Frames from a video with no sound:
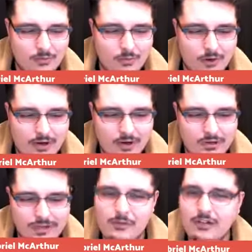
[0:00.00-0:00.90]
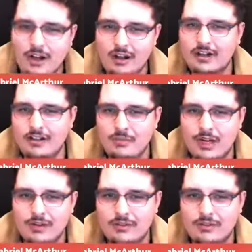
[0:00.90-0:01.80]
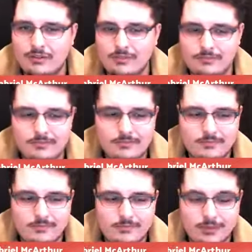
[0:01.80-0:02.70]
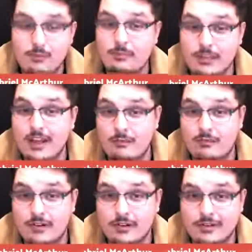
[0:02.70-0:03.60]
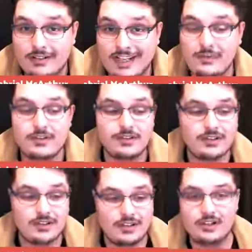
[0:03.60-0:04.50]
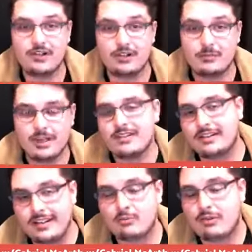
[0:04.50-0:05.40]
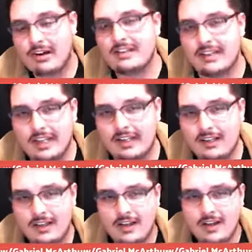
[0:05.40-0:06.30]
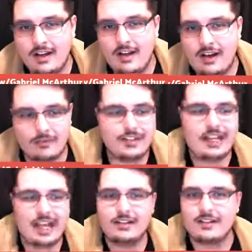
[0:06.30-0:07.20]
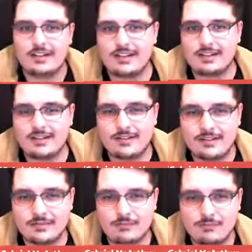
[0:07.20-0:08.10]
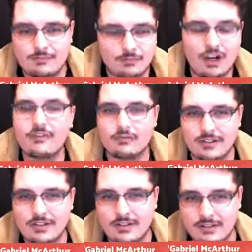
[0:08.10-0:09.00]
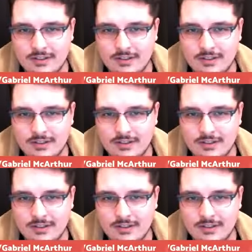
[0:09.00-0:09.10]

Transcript: where they were talking about the Emperor. He was initially basically the president of the galaxy's government.